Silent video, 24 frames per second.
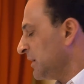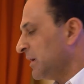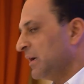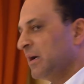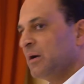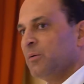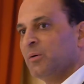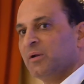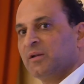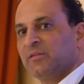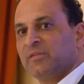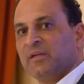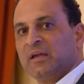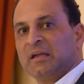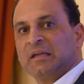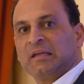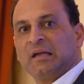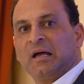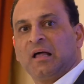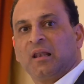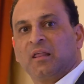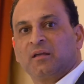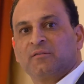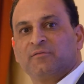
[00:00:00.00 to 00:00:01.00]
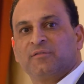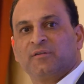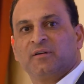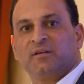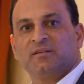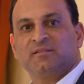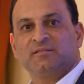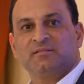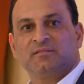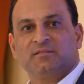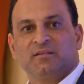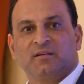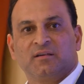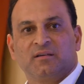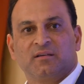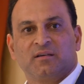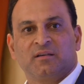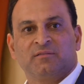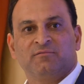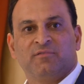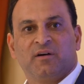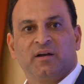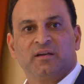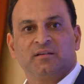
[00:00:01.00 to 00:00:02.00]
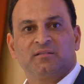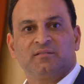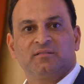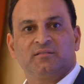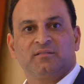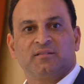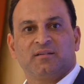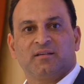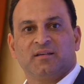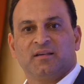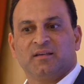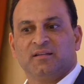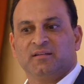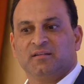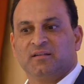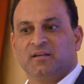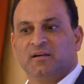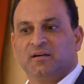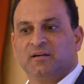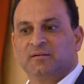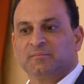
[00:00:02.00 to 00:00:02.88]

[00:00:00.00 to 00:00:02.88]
I want to thank Alec for his advice and